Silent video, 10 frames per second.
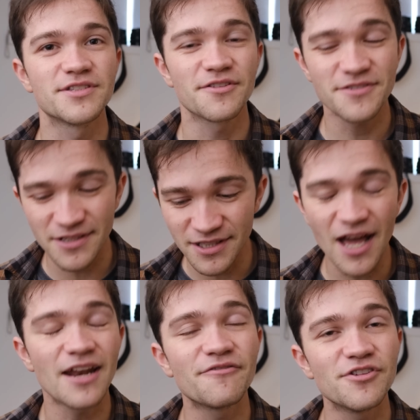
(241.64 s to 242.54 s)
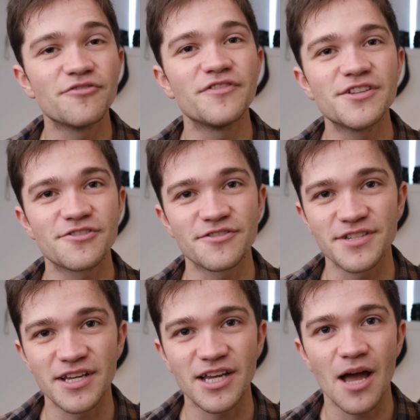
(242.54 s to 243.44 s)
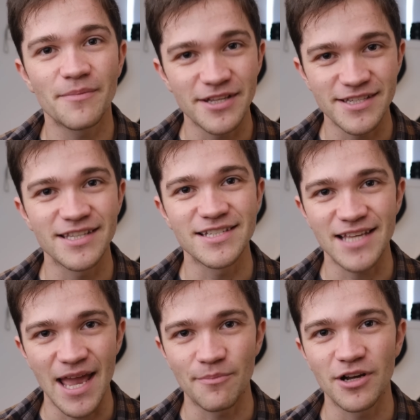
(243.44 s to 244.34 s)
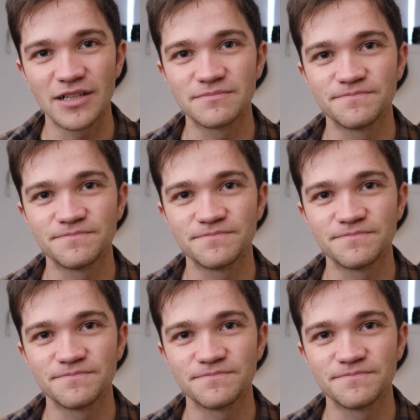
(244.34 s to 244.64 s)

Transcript: So there's a lot of new features coming to this camera.